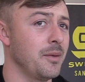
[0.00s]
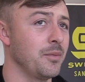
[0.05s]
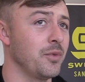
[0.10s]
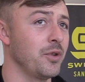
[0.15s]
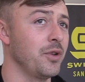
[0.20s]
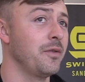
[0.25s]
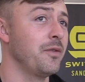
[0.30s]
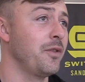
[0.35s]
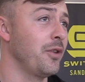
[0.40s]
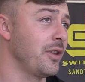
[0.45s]

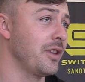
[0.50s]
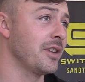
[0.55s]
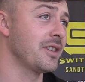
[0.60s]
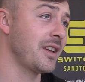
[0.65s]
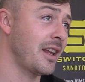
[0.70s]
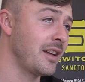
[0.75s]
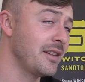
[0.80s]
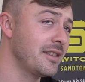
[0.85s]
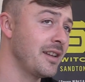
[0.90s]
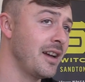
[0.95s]
good
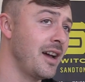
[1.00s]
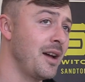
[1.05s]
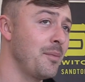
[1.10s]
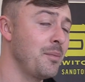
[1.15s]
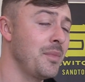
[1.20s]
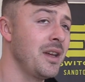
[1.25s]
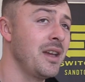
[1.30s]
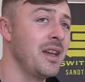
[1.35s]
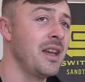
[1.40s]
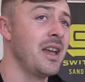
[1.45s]
father-son
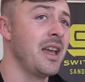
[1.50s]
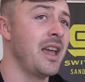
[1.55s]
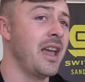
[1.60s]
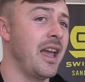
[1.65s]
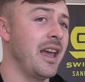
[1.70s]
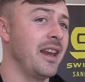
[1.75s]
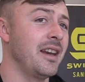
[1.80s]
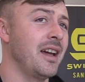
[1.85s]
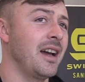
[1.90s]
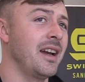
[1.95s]
time,
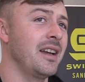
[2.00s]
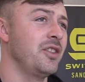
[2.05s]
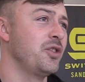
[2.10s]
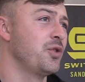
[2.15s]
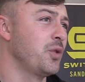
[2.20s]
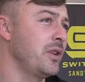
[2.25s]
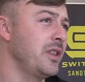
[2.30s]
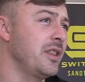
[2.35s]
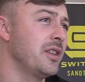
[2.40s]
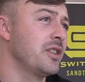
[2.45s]
and I
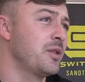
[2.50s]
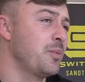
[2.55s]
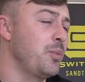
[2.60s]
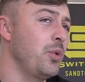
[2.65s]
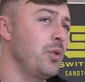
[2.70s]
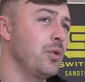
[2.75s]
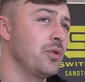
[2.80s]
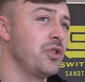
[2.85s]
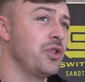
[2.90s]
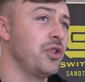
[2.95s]
enjoyed the
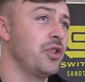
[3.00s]
sport.